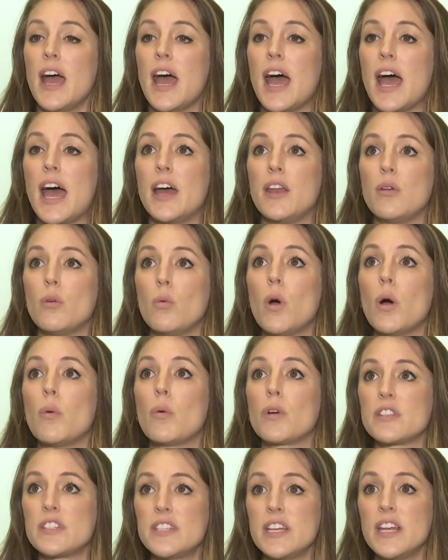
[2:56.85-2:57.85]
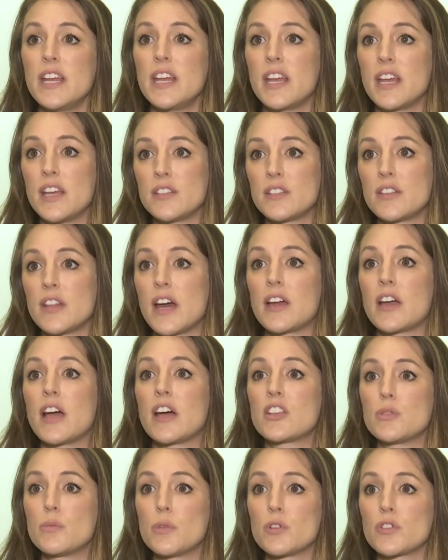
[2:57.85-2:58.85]
And what we're seeing is that
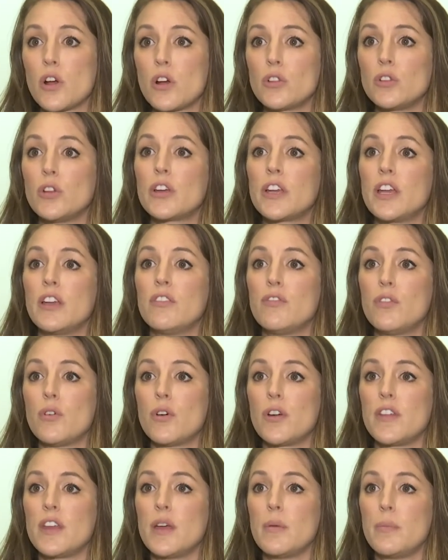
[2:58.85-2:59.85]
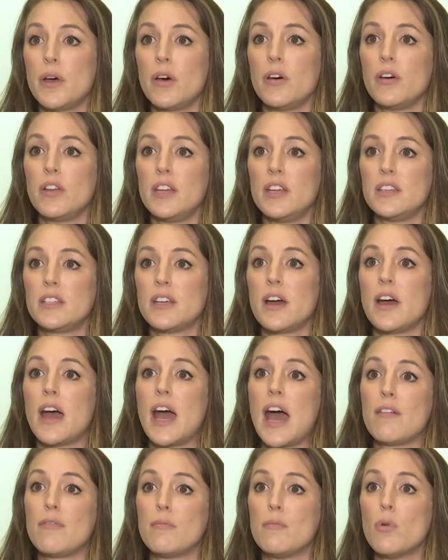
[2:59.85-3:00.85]
customers are looking for the ability to
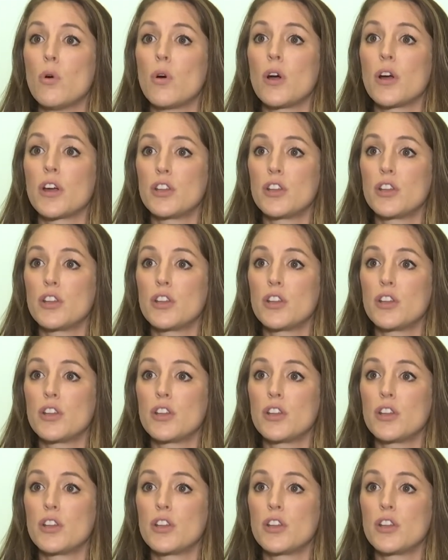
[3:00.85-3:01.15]
have more